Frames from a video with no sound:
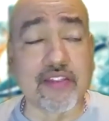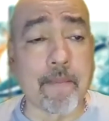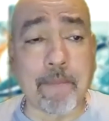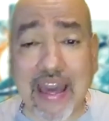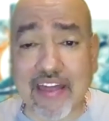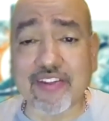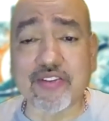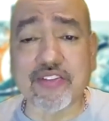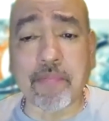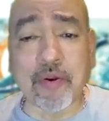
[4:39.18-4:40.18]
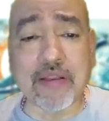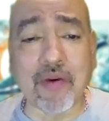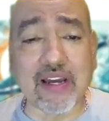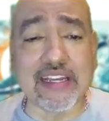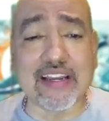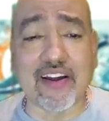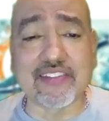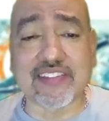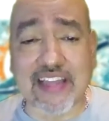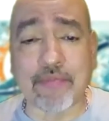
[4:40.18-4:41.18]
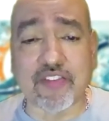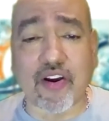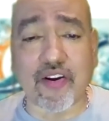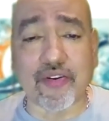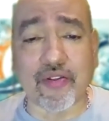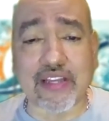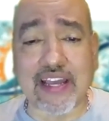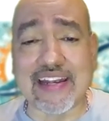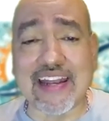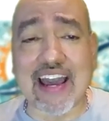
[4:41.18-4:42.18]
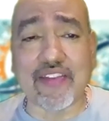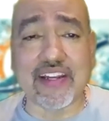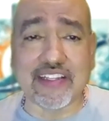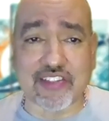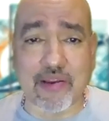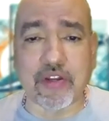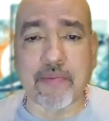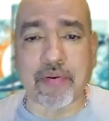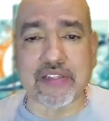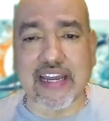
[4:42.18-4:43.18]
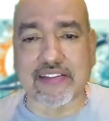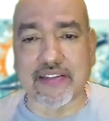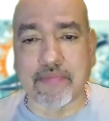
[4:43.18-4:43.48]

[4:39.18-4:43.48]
The Panthers are putting money on Sam Darnold, and now they need someone to protect